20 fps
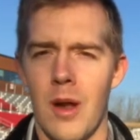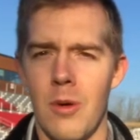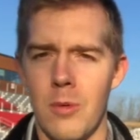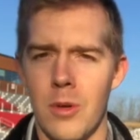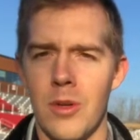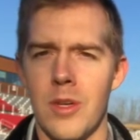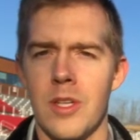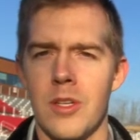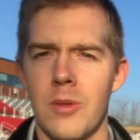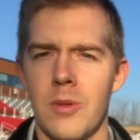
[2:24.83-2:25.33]
I
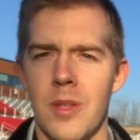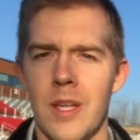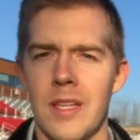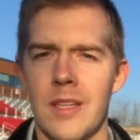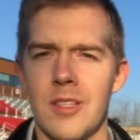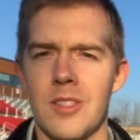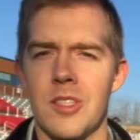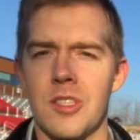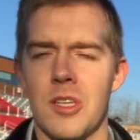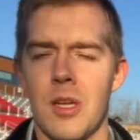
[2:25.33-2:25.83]
really do think
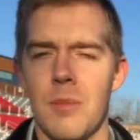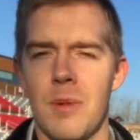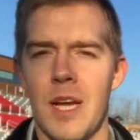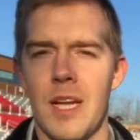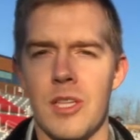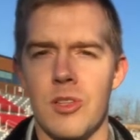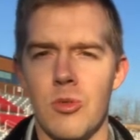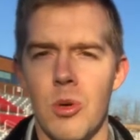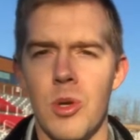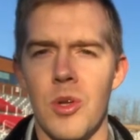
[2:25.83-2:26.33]
this is going to be
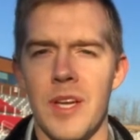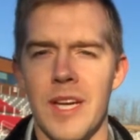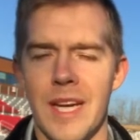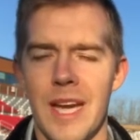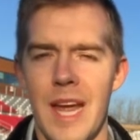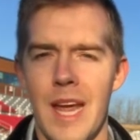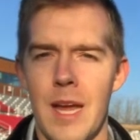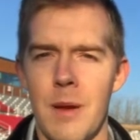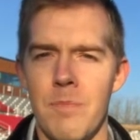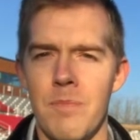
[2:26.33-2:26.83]
a thrilling
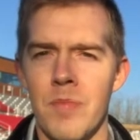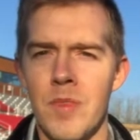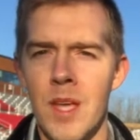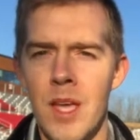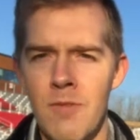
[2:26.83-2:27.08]
game